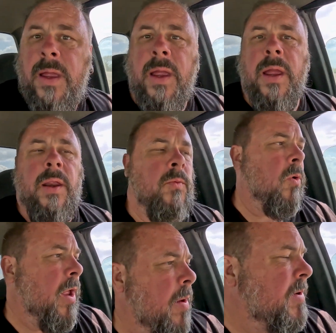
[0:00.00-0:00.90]
And
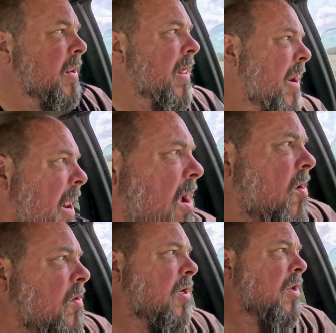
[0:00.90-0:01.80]
we'll empty that
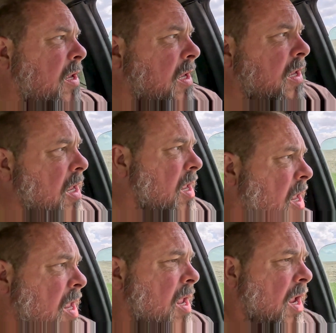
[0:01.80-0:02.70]
out,
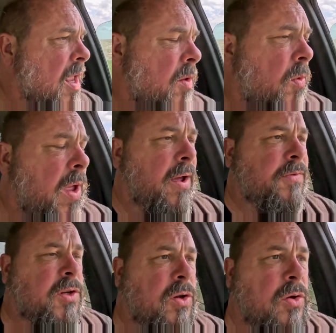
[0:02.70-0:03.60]
and then we'll
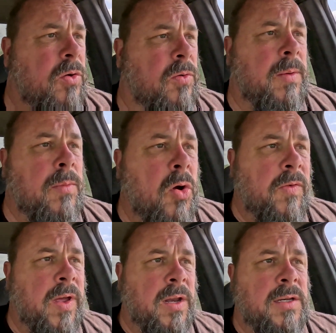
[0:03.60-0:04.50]
have to
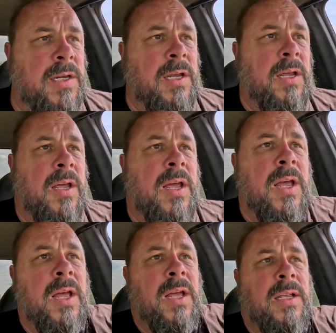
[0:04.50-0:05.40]
remove it,
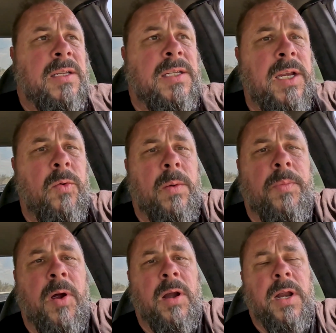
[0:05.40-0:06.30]
see what
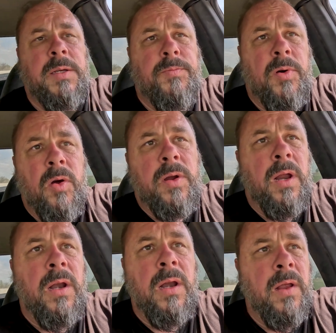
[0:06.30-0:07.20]
part is
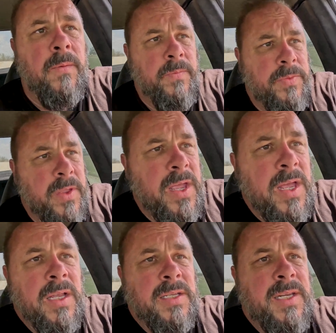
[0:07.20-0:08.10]
broken,
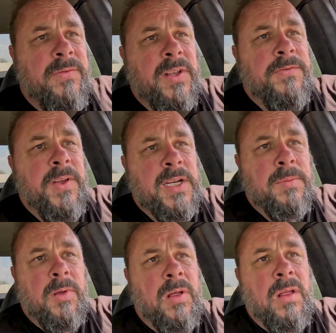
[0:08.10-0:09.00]
see if it's
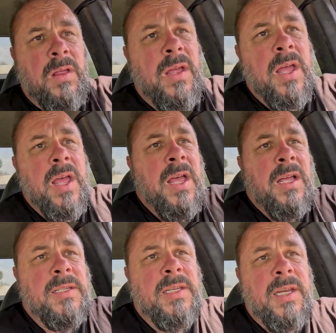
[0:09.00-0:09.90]
fixable,
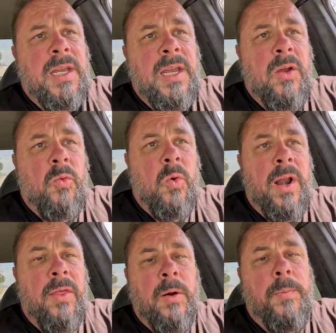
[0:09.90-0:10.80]
see
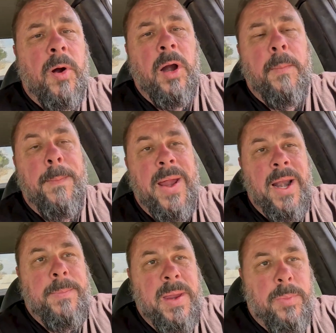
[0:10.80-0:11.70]
what other part
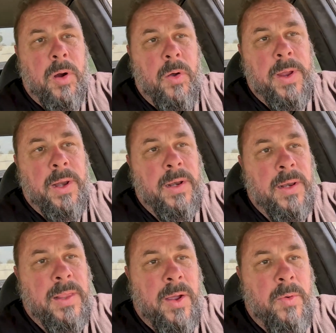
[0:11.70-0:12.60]
made it be
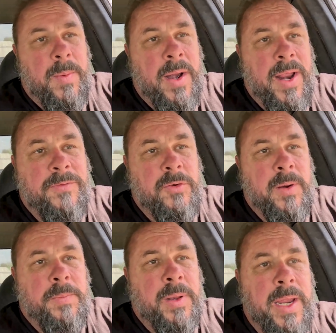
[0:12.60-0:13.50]
broken that we might have to
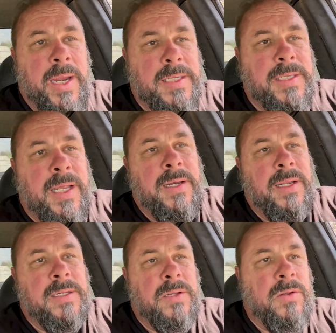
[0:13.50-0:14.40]
replace that
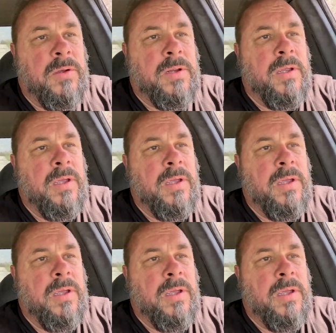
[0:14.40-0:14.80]
doesn't look